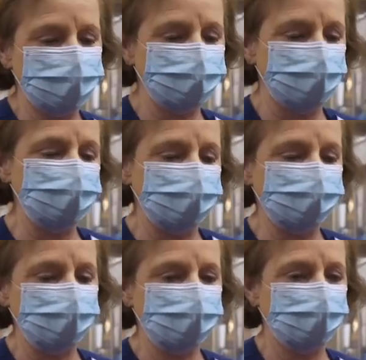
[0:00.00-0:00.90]
us
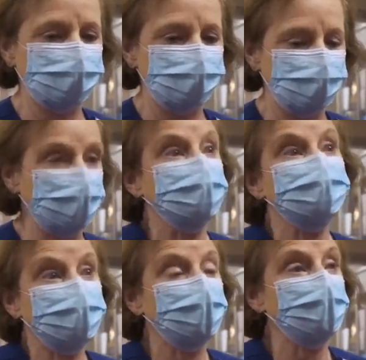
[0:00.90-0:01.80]
reposition
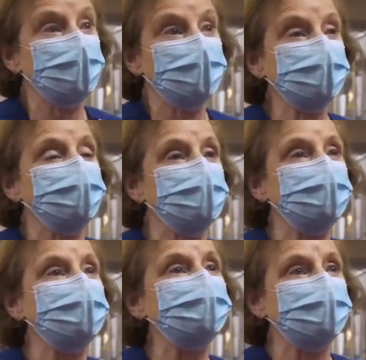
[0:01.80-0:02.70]
because of their
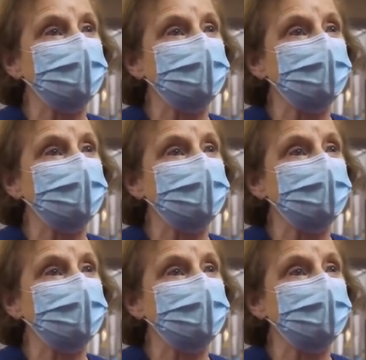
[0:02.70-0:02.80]
expertise